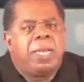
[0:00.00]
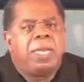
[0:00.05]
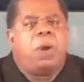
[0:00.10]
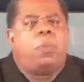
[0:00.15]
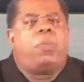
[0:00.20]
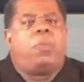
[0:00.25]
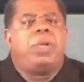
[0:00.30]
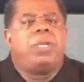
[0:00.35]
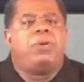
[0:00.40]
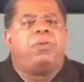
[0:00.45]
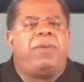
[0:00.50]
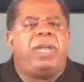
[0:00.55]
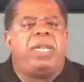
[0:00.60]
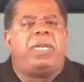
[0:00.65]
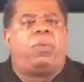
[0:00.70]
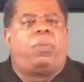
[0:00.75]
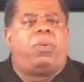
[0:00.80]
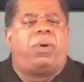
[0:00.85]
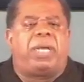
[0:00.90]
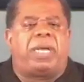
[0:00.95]
that when you
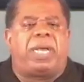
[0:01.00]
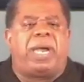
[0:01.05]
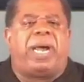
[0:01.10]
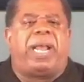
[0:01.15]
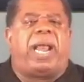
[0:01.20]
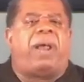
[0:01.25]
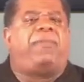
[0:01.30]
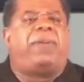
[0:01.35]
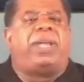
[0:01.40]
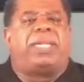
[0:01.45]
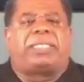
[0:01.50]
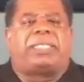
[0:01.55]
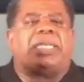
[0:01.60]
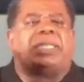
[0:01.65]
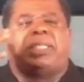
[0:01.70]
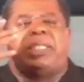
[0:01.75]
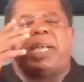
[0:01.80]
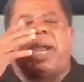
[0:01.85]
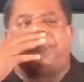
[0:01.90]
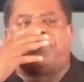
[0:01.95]
read the Word of God, I read
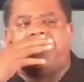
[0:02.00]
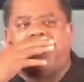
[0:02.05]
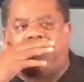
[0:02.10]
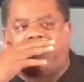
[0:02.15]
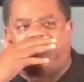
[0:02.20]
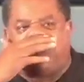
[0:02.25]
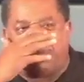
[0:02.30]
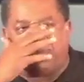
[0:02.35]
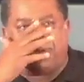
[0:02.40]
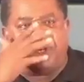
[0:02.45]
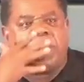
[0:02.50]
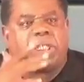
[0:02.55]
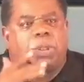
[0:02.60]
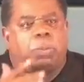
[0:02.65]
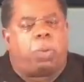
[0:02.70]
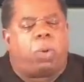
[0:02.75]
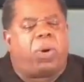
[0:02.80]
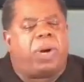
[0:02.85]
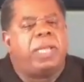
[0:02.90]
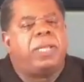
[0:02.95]
six chapters of Scripture this
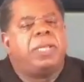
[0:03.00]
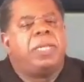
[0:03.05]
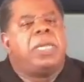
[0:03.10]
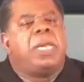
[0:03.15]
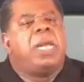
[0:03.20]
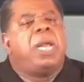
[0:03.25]
morning,